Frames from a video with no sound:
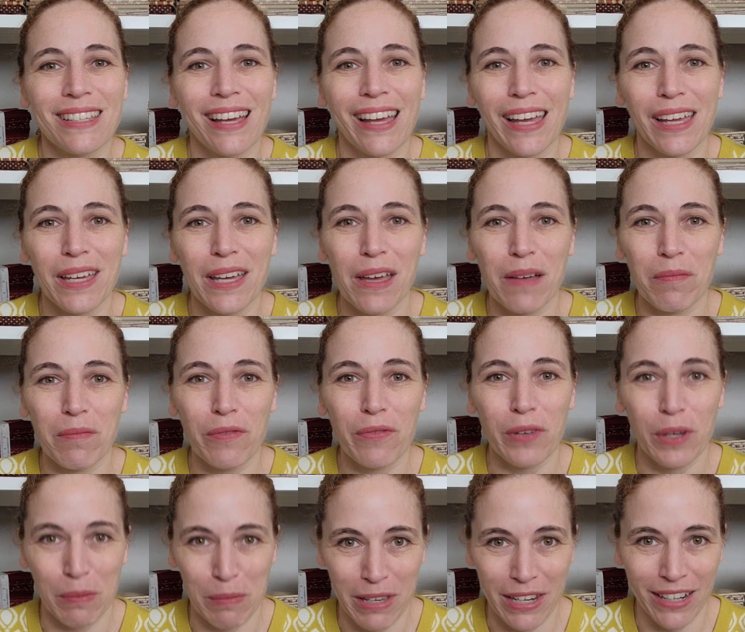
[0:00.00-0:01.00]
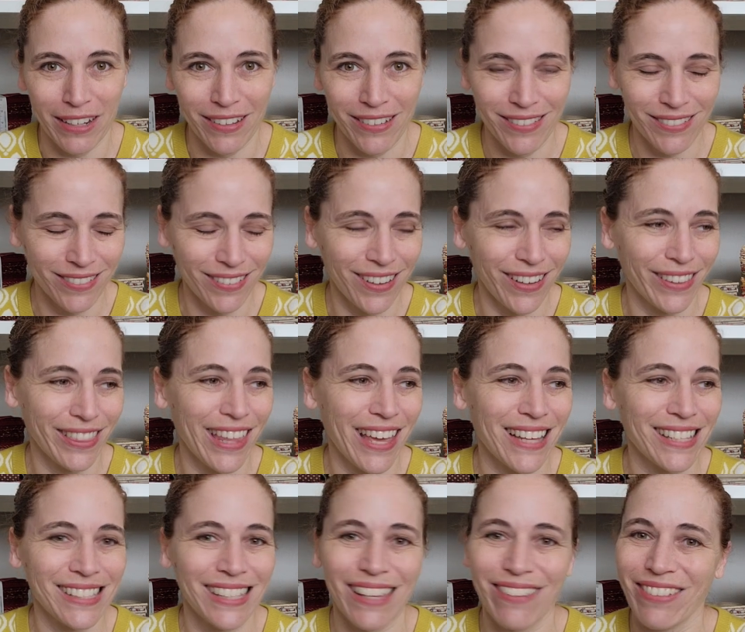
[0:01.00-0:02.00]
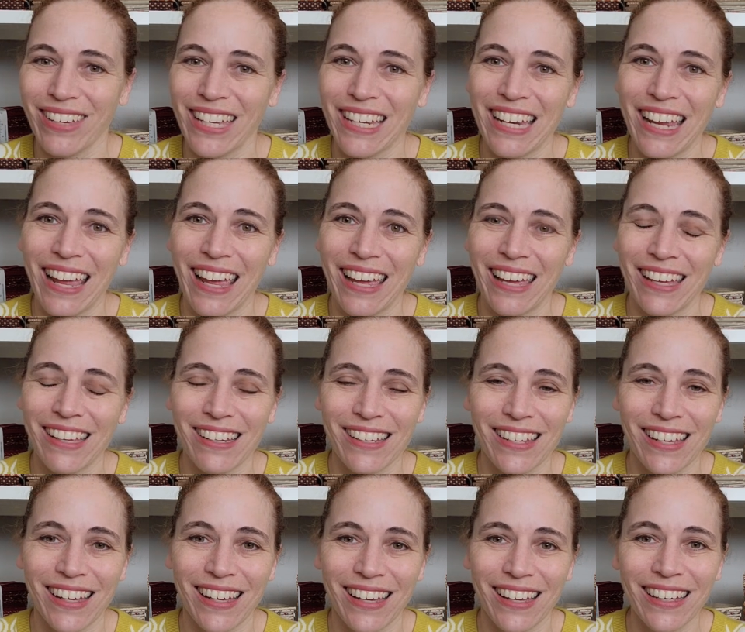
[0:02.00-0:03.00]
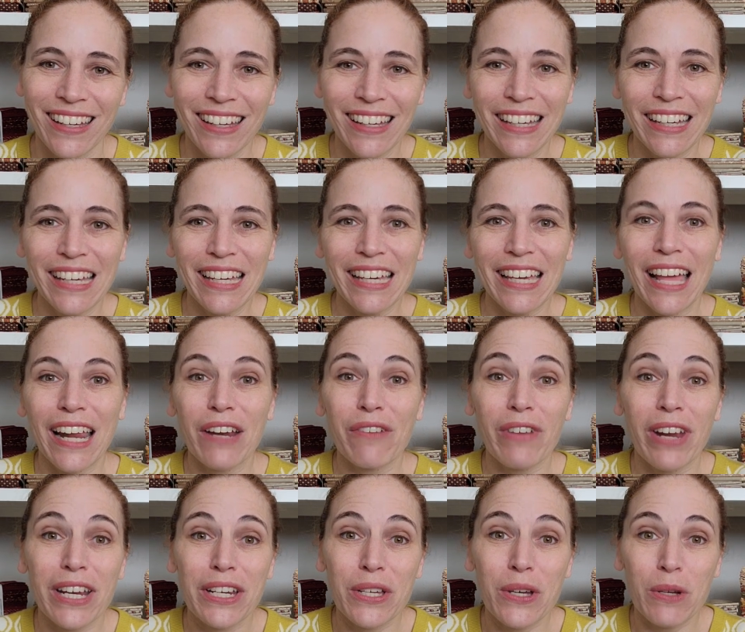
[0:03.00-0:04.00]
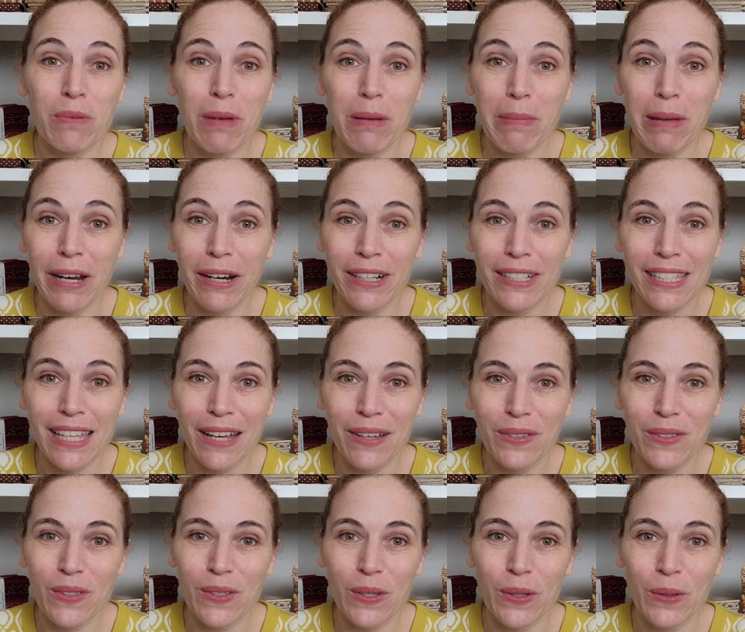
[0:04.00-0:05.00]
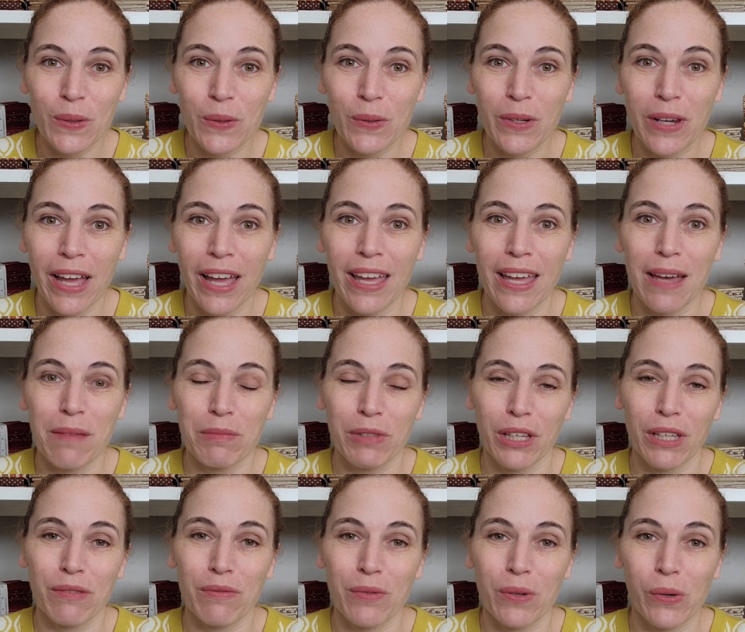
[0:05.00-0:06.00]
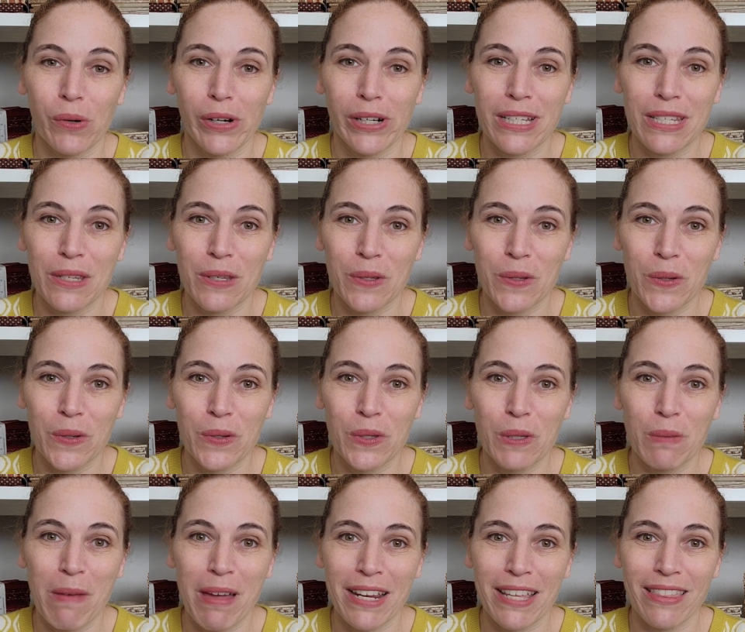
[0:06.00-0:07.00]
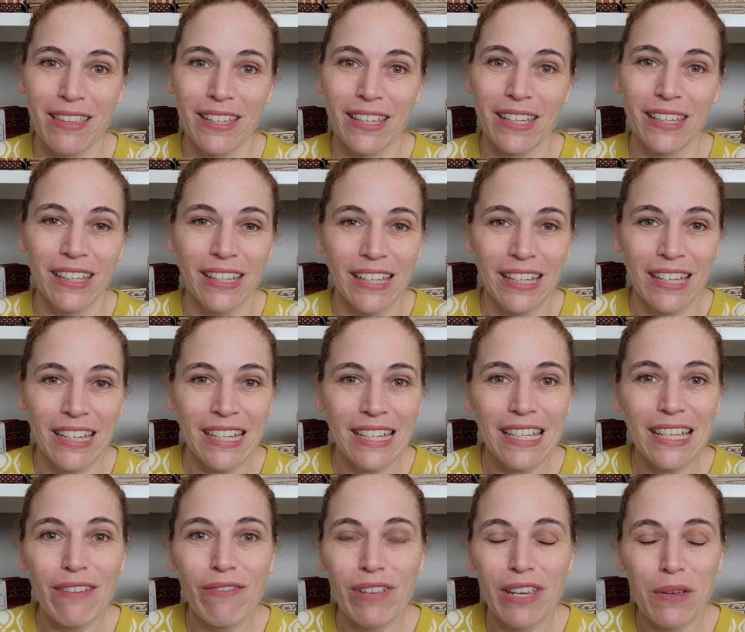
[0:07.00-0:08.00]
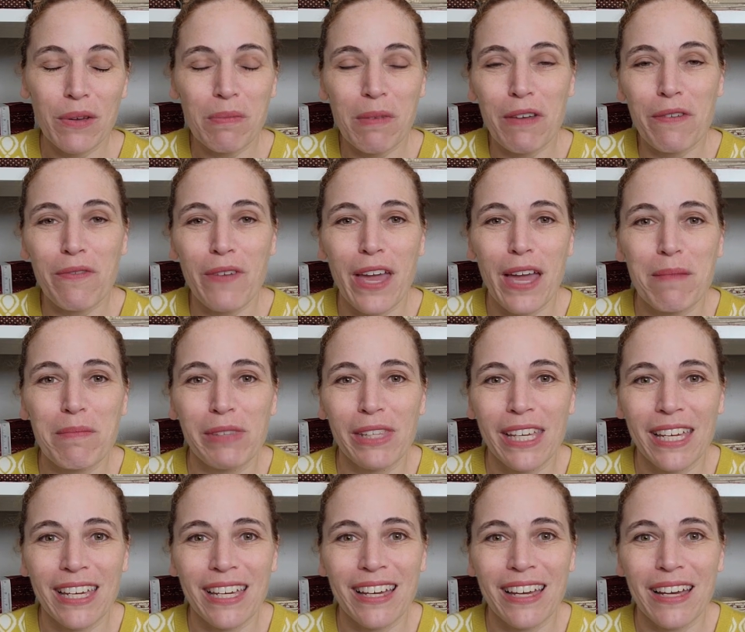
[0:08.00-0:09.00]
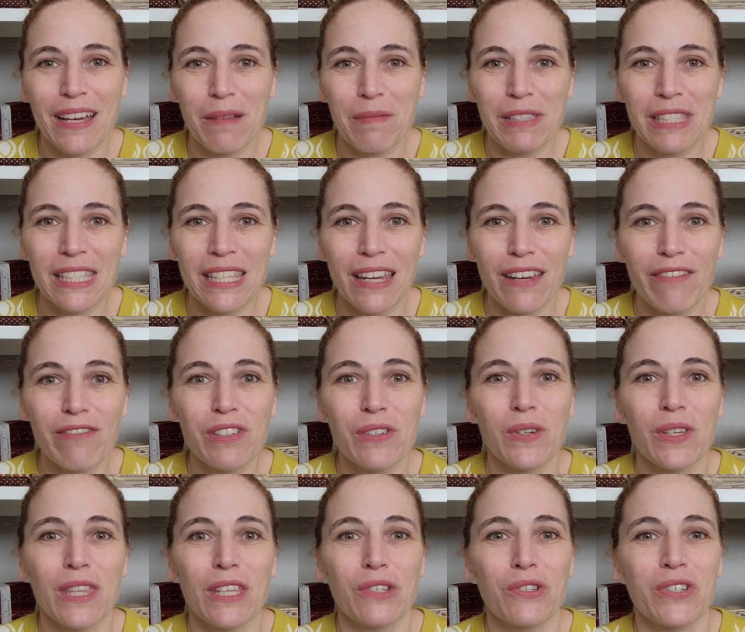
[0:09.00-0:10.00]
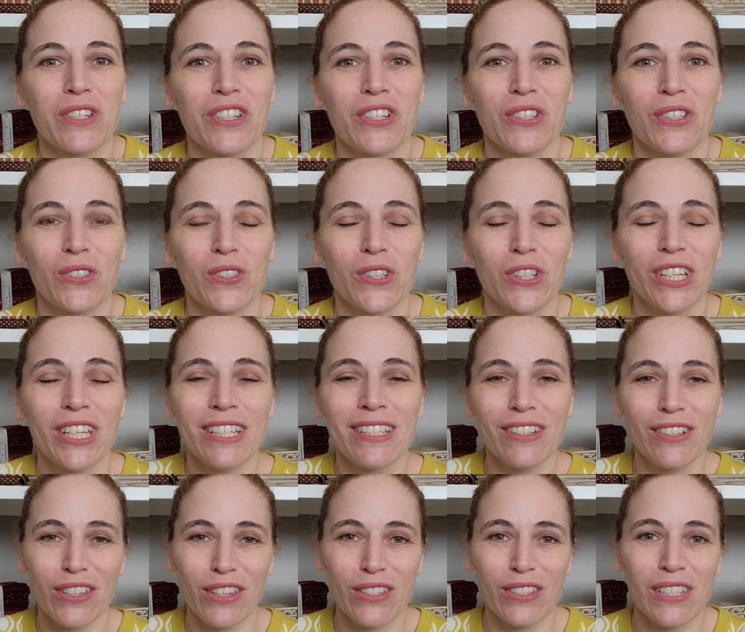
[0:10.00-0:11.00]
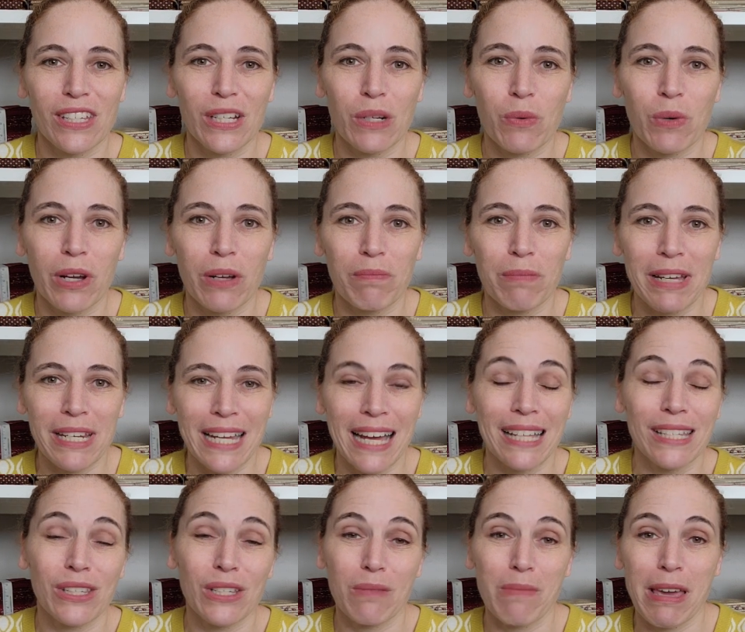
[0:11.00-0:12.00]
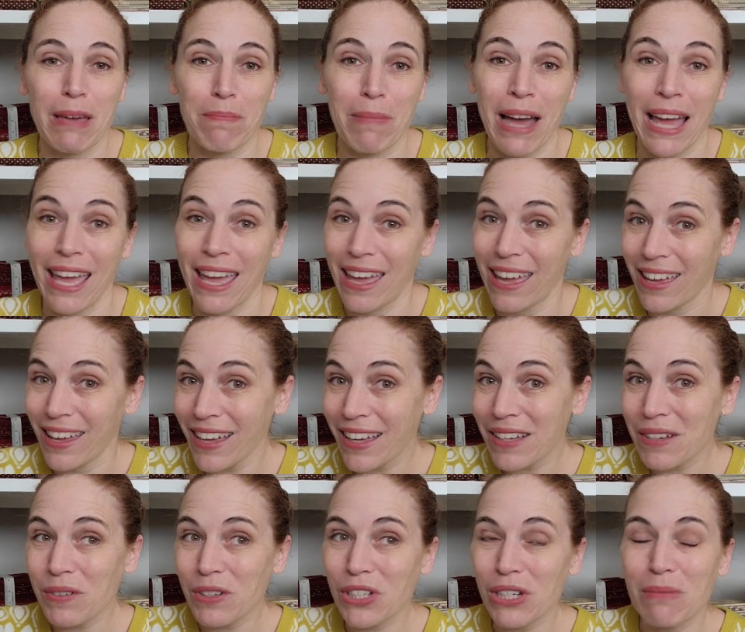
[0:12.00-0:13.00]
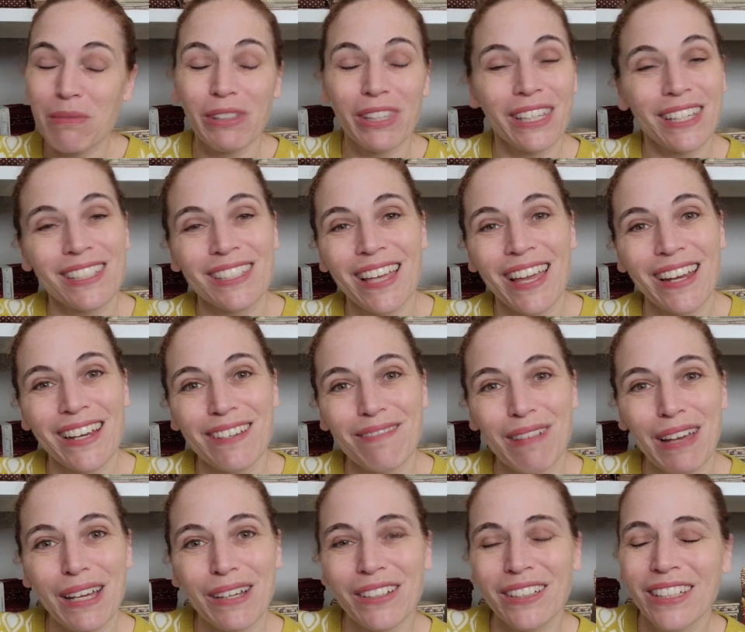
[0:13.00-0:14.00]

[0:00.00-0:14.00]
I am filming it on Thanksgiving and getting ready to go to my parents' house soon. I am looking forward to spending the evening with my family. Instead of doing the traditional turkey dinner this year, my dad's going to make paella, which I'm really excited about.